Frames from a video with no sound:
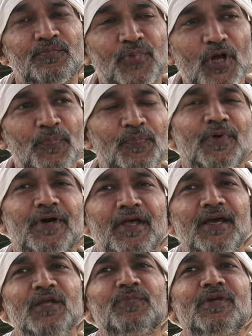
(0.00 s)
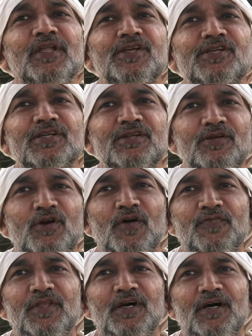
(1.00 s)
proper elimination
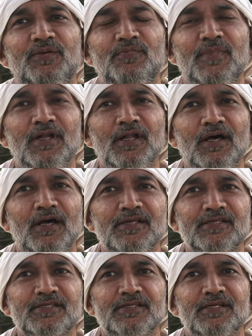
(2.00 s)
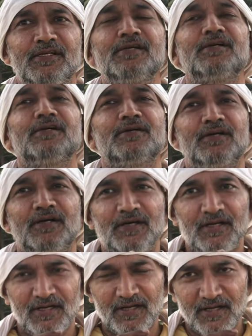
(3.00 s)
of the malas,
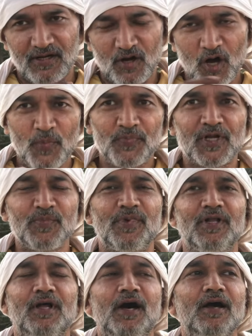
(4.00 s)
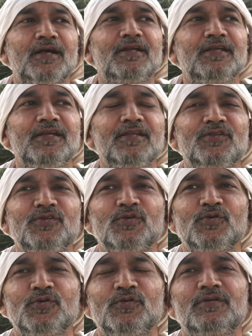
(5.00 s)
optimal agni in
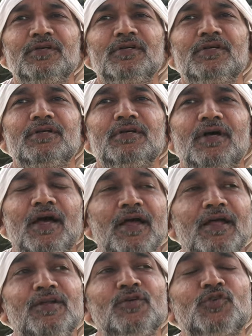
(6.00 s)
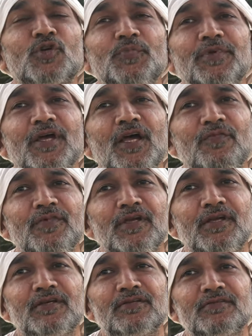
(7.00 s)
you, and you should be
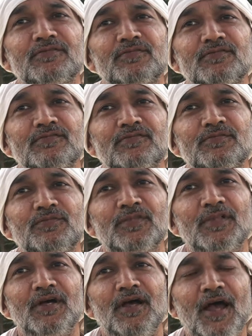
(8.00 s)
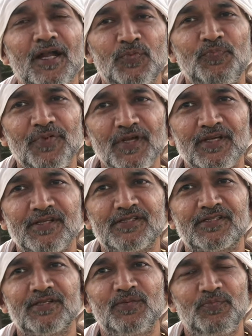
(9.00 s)
having at
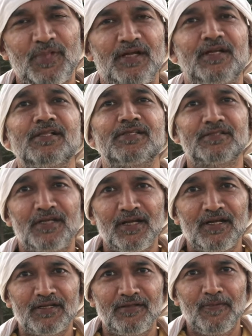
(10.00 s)
peace mental state.